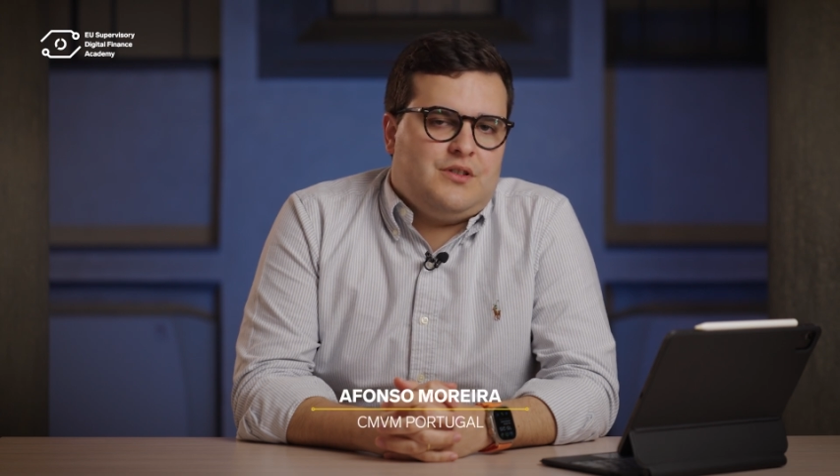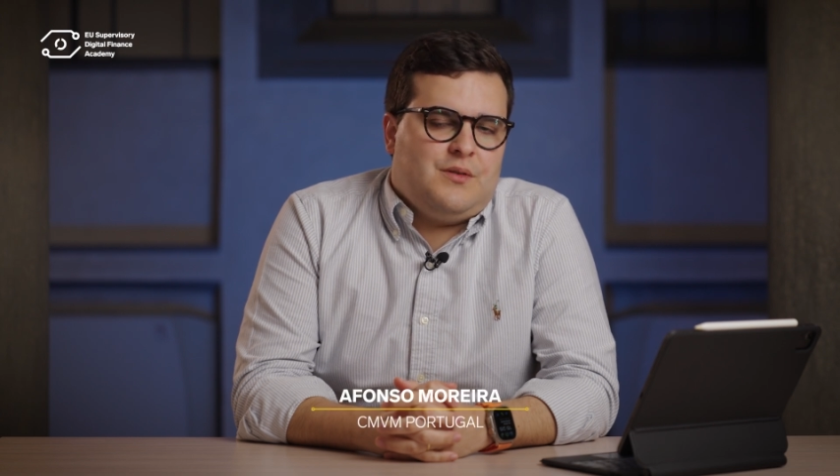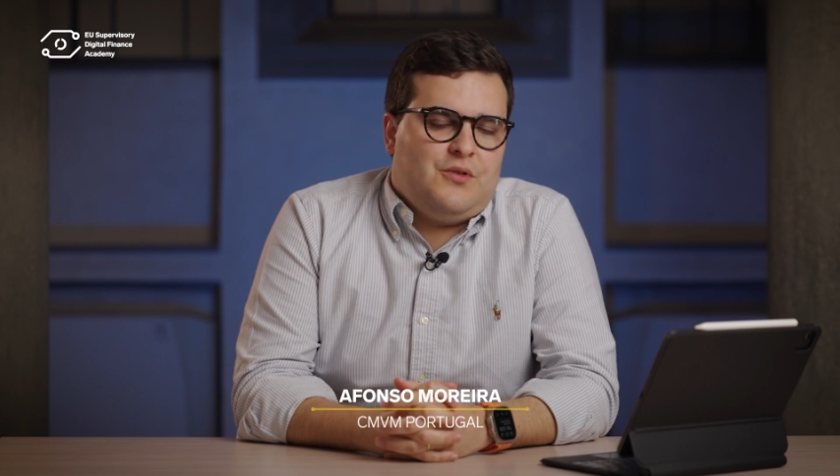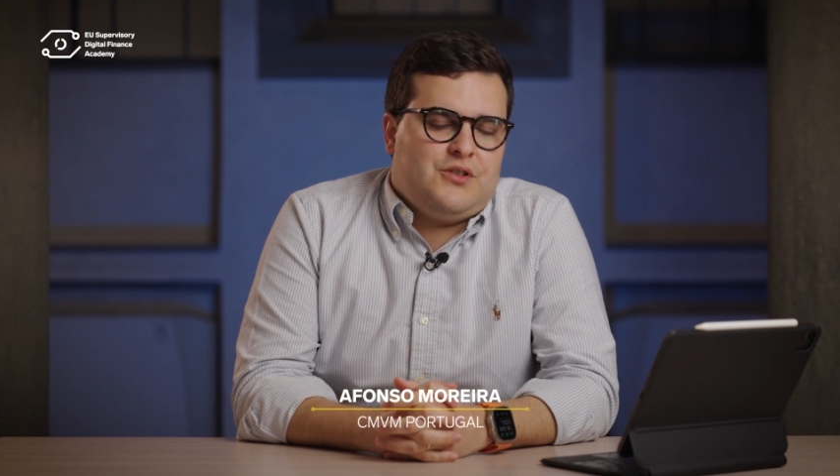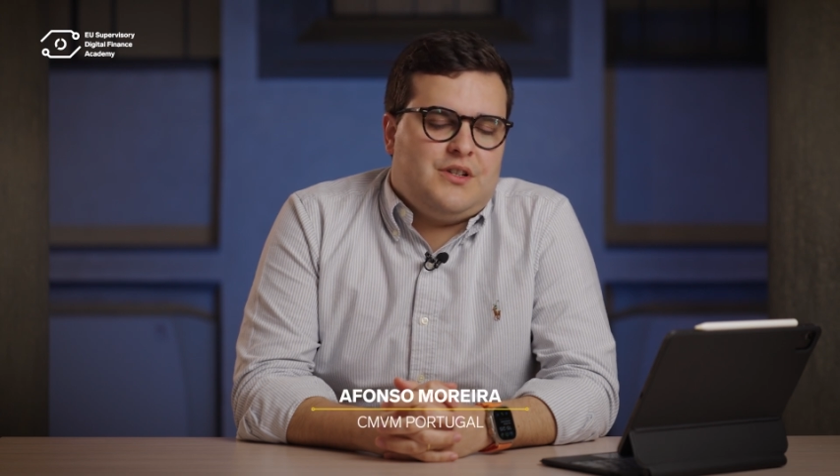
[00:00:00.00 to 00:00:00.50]
the
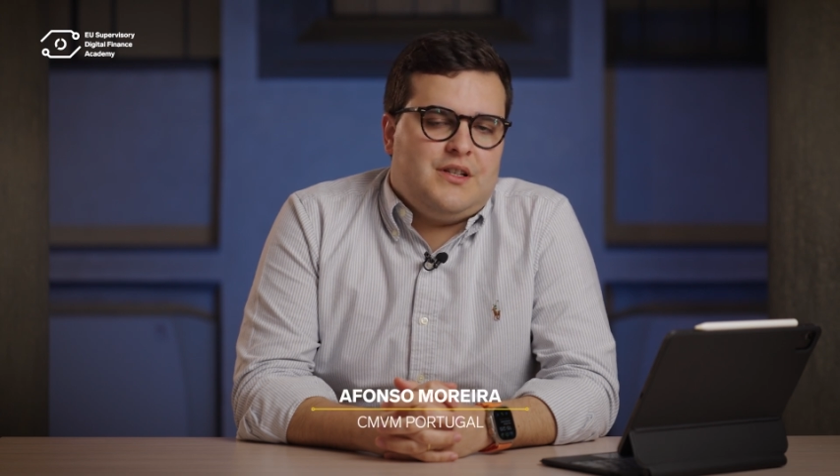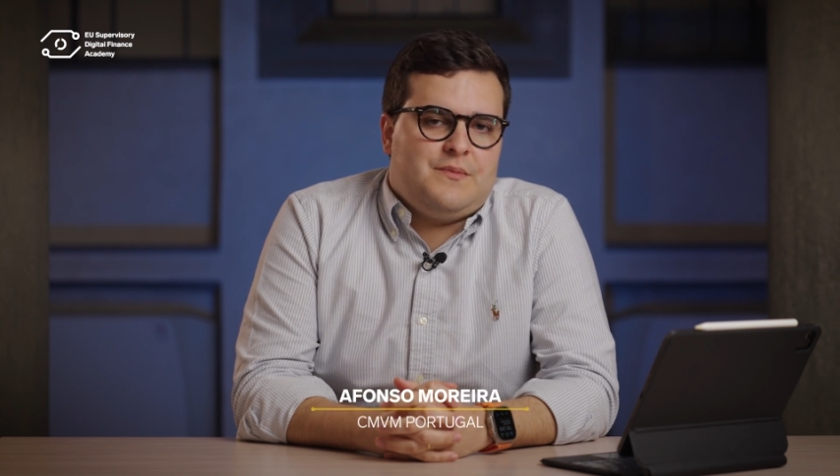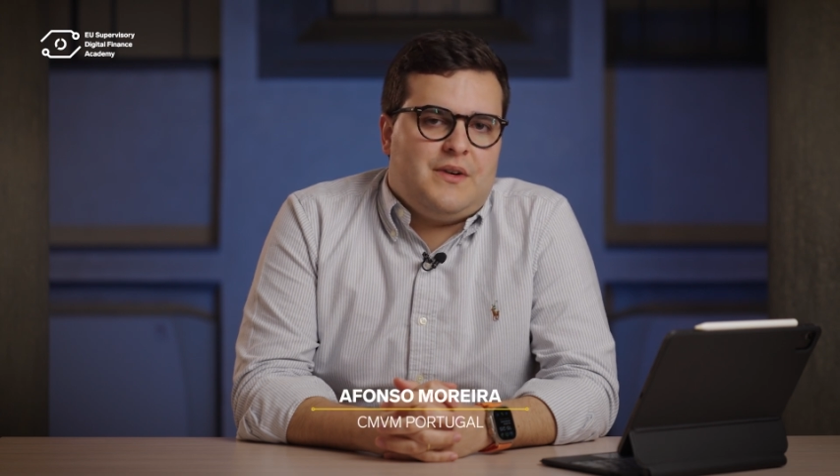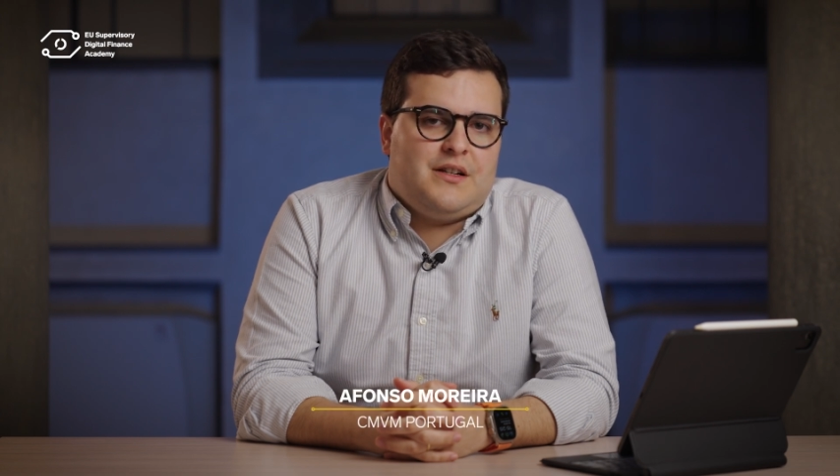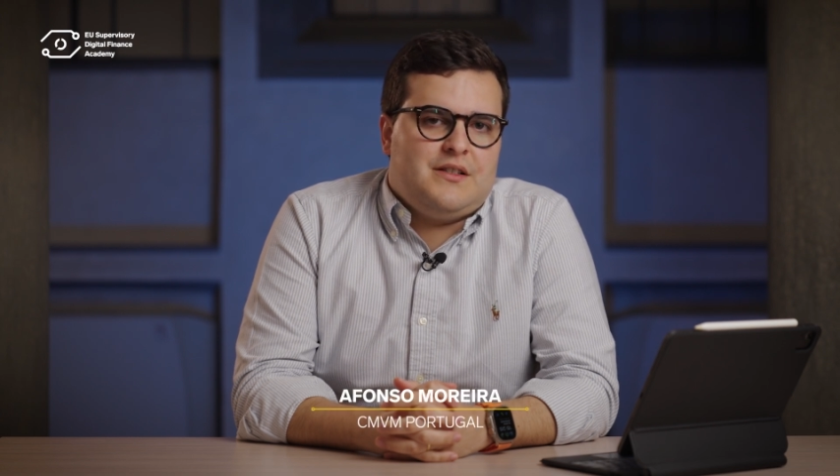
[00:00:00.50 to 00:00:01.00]

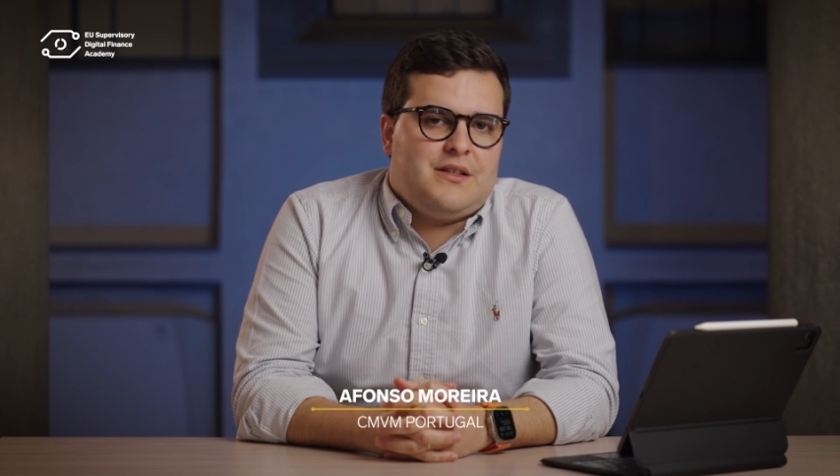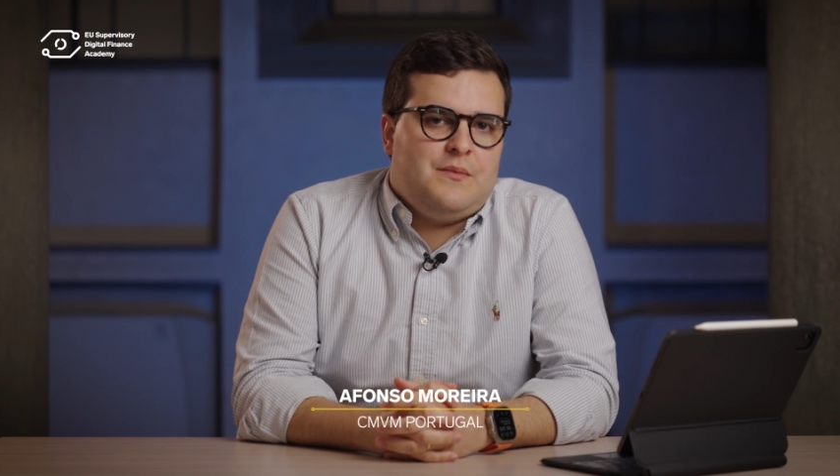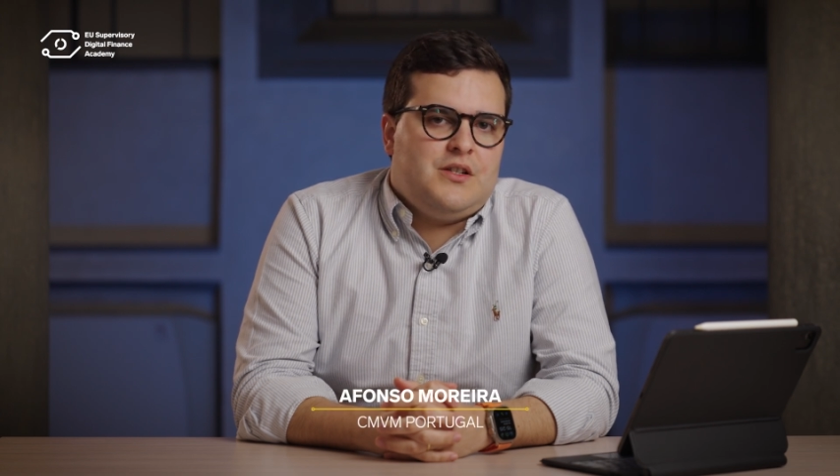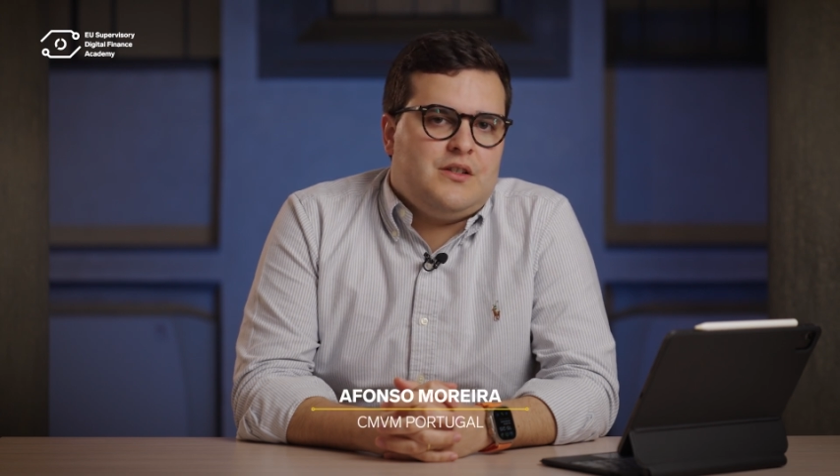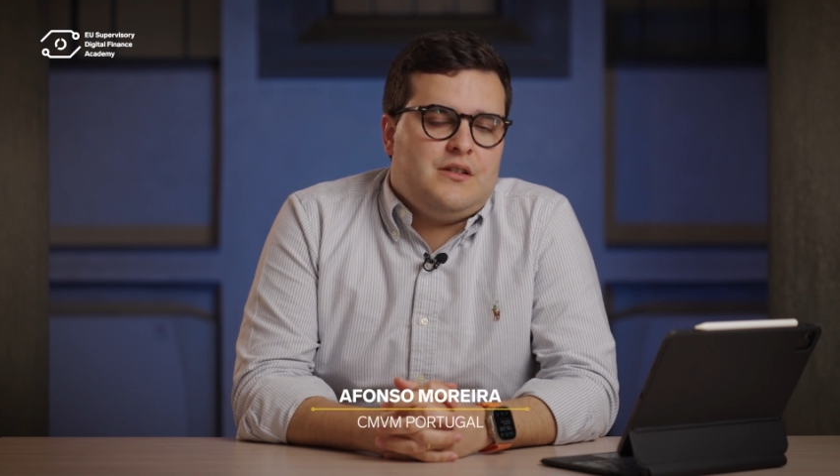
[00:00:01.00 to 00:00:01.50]
Portuguese Markets
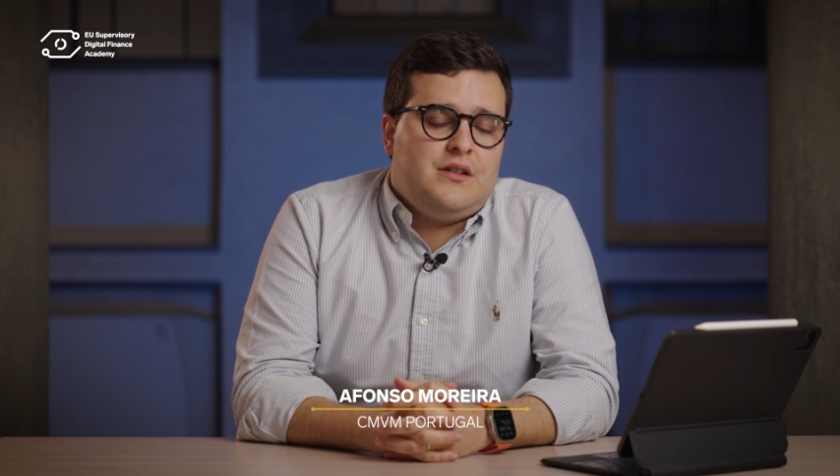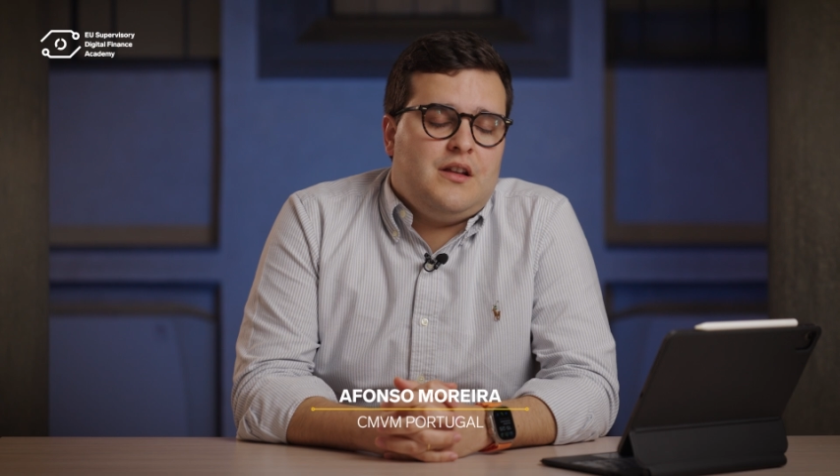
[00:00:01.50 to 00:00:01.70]
Commission.